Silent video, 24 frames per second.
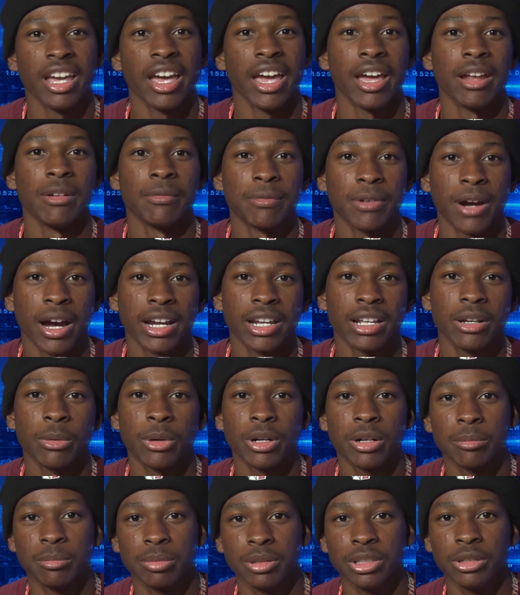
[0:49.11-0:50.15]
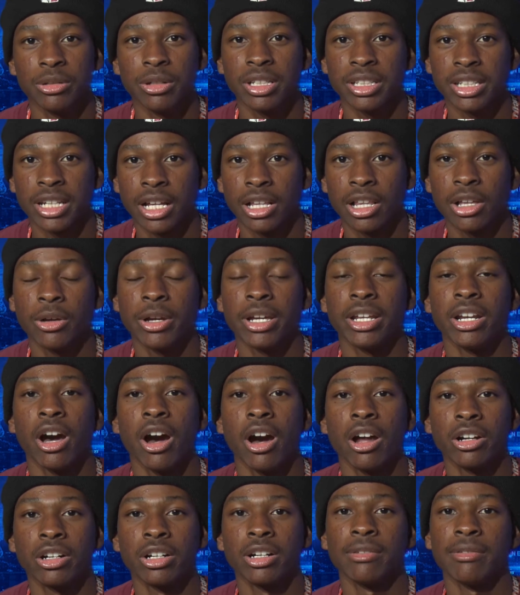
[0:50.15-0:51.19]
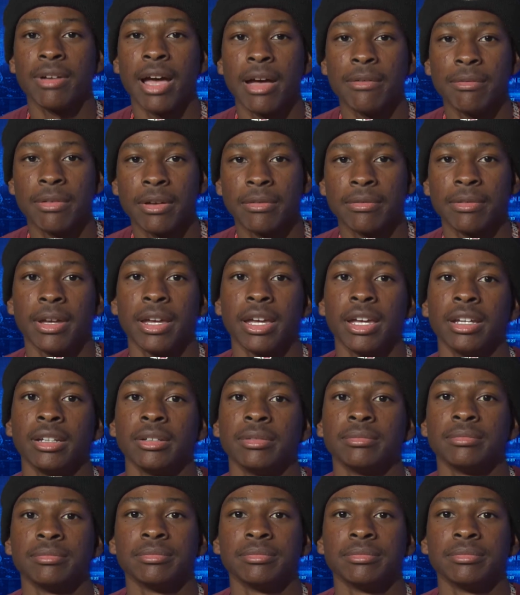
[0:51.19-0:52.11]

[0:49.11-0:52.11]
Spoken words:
And Friday, wear blue and yellow in honor of FFA.